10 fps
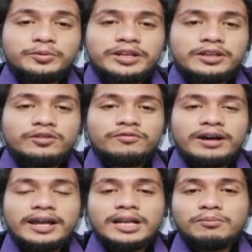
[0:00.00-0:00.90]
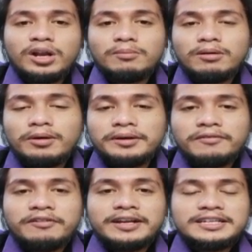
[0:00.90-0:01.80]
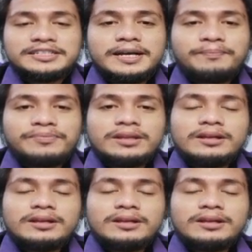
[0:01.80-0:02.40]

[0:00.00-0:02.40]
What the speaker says: we need to find the polar moment of inertia.